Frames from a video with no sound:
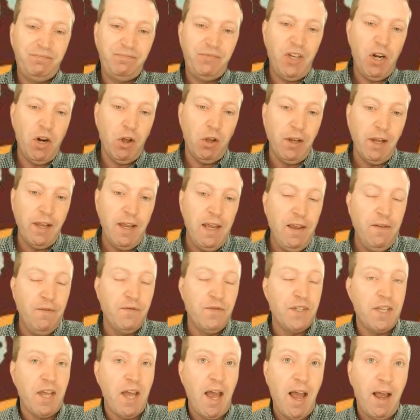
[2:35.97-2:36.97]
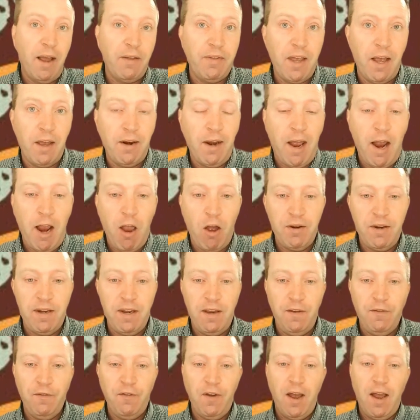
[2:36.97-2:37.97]
you know, leaves that knight on
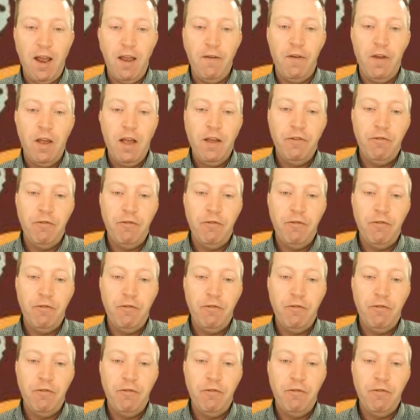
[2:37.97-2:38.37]
d5.